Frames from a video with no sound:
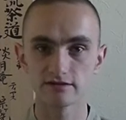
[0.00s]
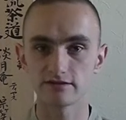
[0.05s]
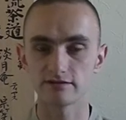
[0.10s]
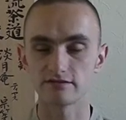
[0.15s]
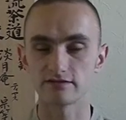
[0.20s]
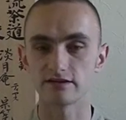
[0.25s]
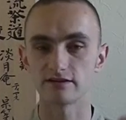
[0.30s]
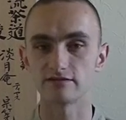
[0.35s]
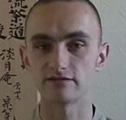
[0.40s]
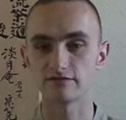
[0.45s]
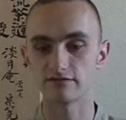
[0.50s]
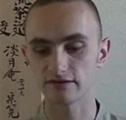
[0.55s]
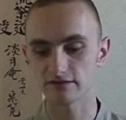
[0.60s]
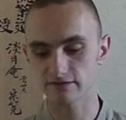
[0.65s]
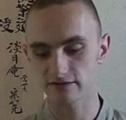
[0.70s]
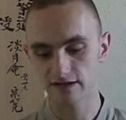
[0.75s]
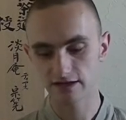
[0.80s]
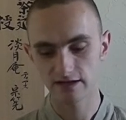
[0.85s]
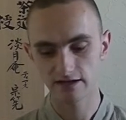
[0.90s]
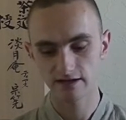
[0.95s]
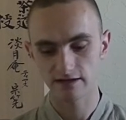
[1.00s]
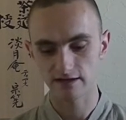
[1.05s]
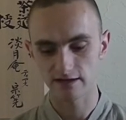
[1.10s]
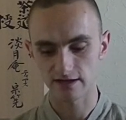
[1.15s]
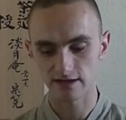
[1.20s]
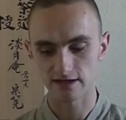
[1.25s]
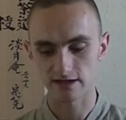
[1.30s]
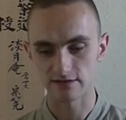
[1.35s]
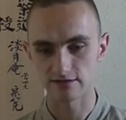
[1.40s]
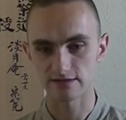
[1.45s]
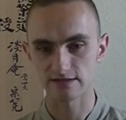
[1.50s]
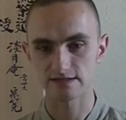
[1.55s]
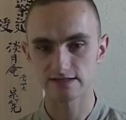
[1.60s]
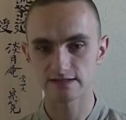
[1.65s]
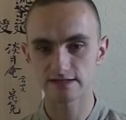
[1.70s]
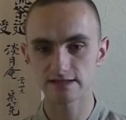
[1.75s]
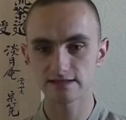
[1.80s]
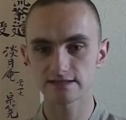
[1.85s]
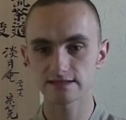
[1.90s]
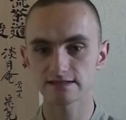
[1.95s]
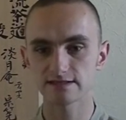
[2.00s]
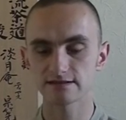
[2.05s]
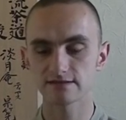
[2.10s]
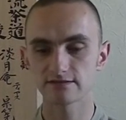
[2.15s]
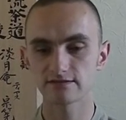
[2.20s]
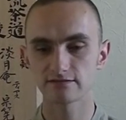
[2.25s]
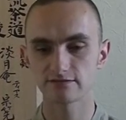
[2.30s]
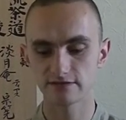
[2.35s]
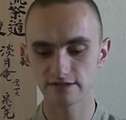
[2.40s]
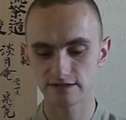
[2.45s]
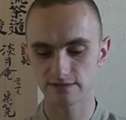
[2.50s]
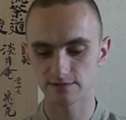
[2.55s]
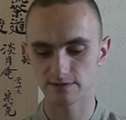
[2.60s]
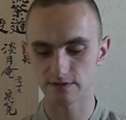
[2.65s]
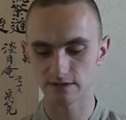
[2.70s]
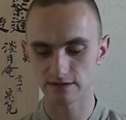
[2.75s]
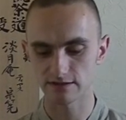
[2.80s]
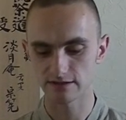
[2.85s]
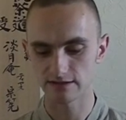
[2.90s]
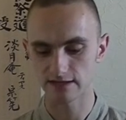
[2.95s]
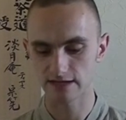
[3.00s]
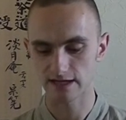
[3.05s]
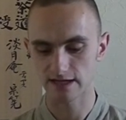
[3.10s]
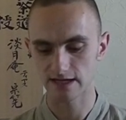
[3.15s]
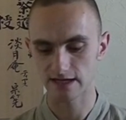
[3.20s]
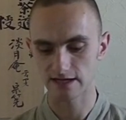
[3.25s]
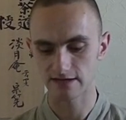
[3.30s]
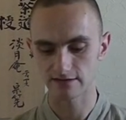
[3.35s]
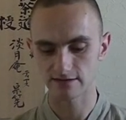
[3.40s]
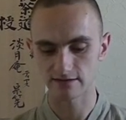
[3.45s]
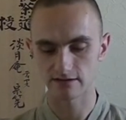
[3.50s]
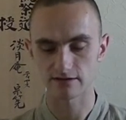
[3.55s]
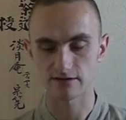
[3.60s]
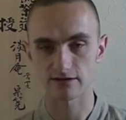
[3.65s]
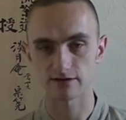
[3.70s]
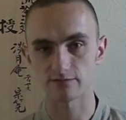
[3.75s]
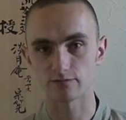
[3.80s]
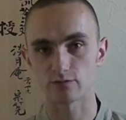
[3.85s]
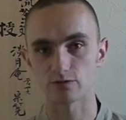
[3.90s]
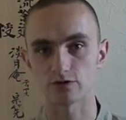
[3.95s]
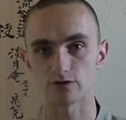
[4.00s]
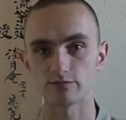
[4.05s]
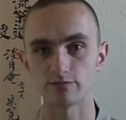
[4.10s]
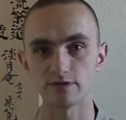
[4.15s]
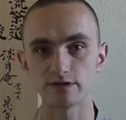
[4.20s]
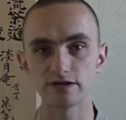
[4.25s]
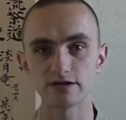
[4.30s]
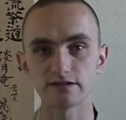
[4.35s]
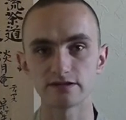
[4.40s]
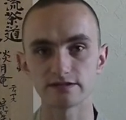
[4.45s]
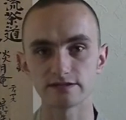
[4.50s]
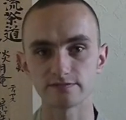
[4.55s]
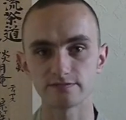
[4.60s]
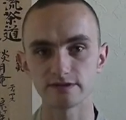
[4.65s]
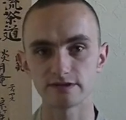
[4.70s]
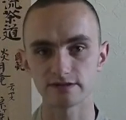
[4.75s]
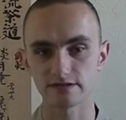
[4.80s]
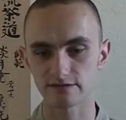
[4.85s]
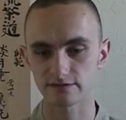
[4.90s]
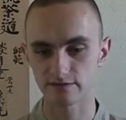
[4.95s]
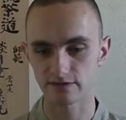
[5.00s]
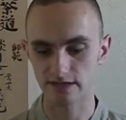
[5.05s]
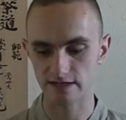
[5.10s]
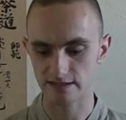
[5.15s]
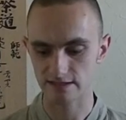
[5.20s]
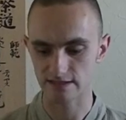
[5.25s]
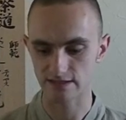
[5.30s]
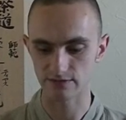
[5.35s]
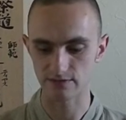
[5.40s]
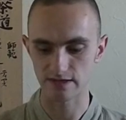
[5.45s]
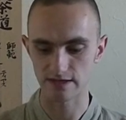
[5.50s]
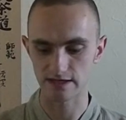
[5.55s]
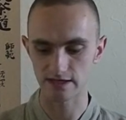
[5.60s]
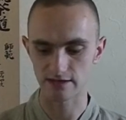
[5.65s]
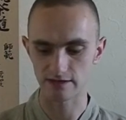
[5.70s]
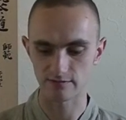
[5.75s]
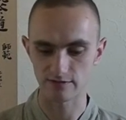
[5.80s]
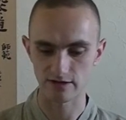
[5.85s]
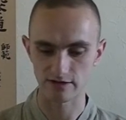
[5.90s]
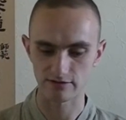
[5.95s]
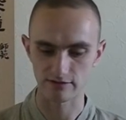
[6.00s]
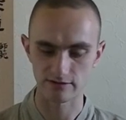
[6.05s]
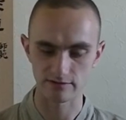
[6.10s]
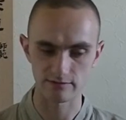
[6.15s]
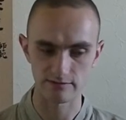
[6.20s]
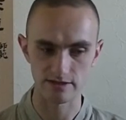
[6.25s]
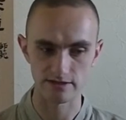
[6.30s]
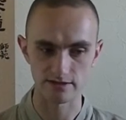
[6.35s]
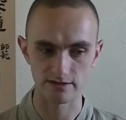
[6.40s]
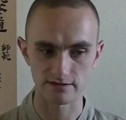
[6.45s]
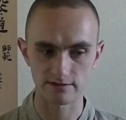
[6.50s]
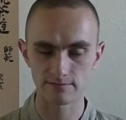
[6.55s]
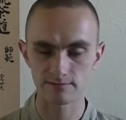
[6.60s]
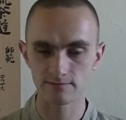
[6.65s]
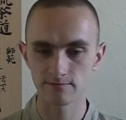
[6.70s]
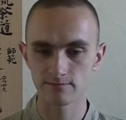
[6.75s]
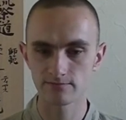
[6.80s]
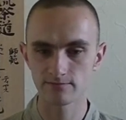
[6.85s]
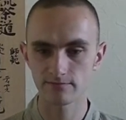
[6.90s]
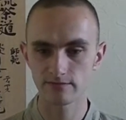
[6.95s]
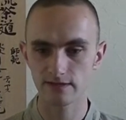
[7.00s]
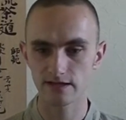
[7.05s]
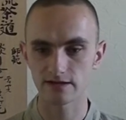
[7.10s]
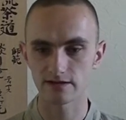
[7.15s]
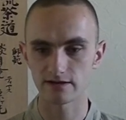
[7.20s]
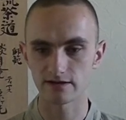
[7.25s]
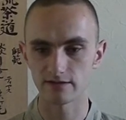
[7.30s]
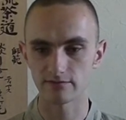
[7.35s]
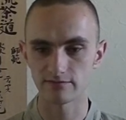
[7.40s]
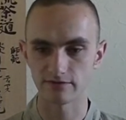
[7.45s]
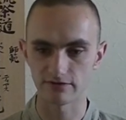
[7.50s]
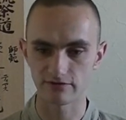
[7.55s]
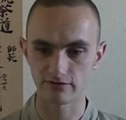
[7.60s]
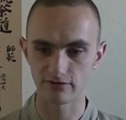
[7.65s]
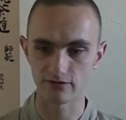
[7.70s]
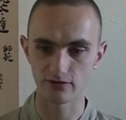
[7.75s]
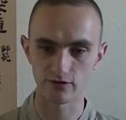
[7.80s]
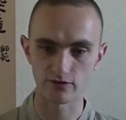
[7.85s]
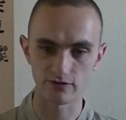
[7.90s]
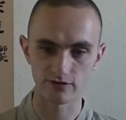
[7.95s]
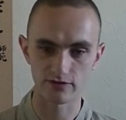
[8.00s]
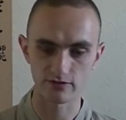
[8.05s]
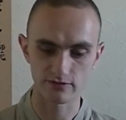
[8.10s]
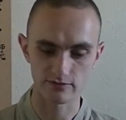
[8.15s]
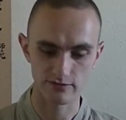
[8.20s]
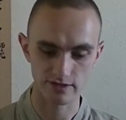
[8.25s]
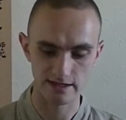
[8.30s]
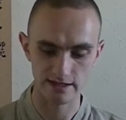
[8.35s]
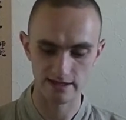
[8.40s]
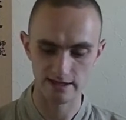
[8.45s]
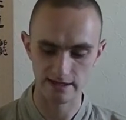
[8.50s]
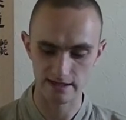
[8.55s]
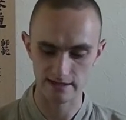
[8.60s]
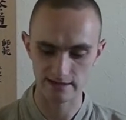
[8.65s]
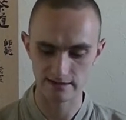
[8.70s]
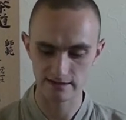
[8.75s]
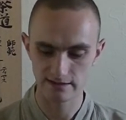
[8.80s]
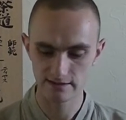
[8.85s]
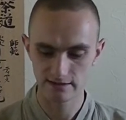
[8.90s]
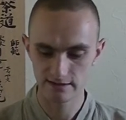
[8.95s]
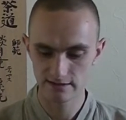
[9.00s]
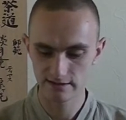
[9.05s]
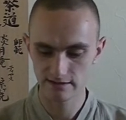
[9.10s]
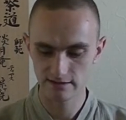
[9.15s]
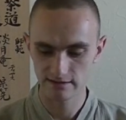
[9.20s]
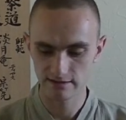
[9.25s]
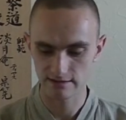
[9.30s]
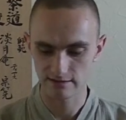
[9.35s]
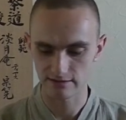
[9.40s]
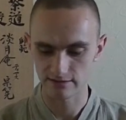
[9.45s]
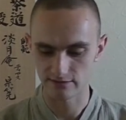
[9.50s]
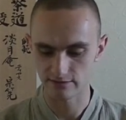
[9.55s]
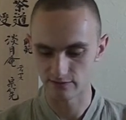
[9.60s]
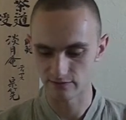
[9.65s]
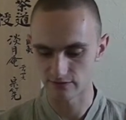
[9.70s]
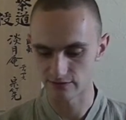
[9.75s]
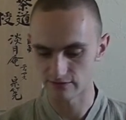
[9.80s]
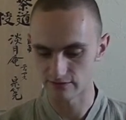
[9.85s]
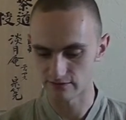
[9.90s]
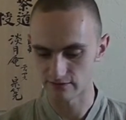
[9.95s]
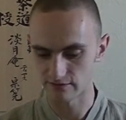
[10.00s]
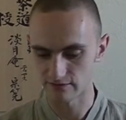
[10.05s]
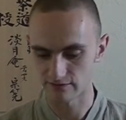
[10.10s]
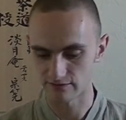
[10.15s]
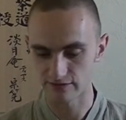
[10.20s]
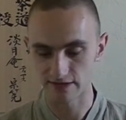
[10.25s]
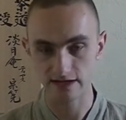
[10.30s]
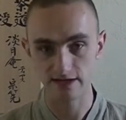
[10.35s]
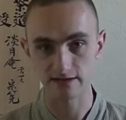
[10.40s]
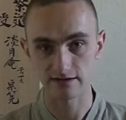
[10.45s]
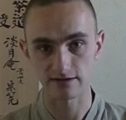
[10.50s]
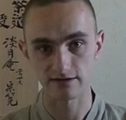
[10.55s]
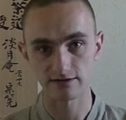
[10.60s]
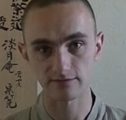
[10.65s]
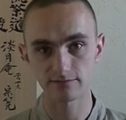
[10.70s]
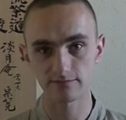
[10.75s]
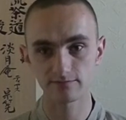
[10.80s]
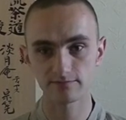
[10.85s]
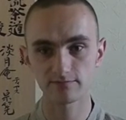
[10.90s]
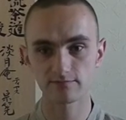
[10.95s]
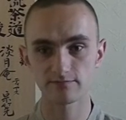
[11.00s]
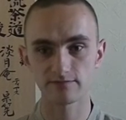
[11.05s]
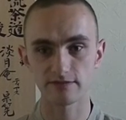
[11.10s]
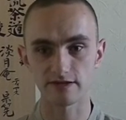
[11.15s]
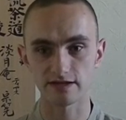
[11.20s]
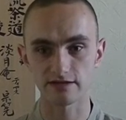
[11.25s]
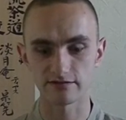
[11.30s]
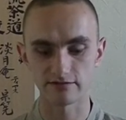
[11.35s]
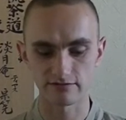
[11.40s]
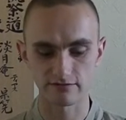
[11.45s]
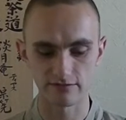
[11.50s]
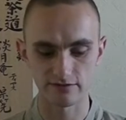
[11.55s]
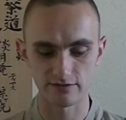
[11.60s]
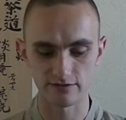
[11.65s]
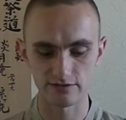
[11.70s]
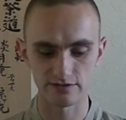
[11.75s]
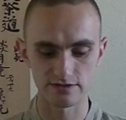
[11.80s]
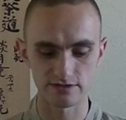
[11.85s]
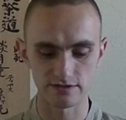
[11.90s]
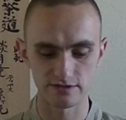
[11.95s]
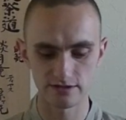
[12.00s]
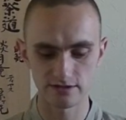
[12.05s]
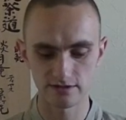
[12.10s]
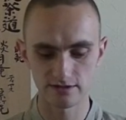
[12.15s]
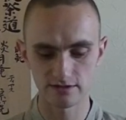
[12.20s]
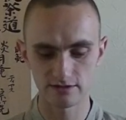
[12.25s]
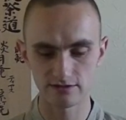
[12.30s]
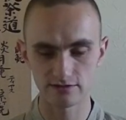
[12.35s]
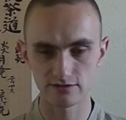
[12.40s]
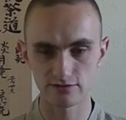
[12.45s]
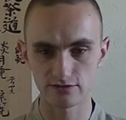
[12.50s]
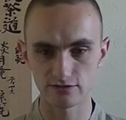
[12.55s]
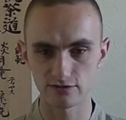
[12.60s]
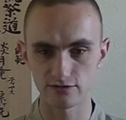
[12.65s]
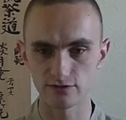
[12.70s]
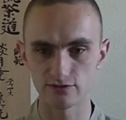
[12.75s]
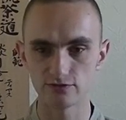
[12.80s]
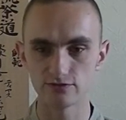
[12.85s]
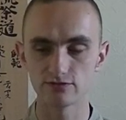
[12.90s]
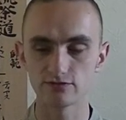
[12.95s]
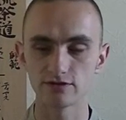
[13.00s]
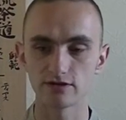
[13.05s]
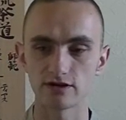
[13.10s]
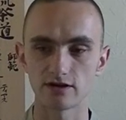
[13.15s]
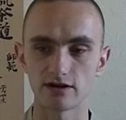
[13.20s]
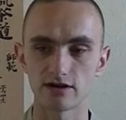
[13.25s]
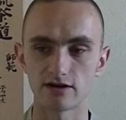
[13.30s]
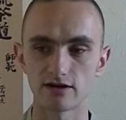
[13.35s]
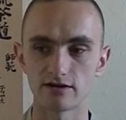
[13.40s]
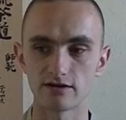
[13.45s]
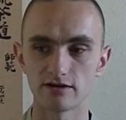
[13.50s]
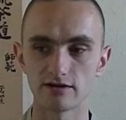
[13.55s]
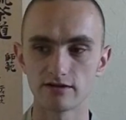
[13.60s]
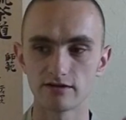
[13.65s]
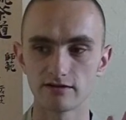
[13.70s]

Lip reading: you've got the fifth, and now the sixth, which will add a lot more bitterness because we're actually waiting about a minute before we add the brew of that infusion to our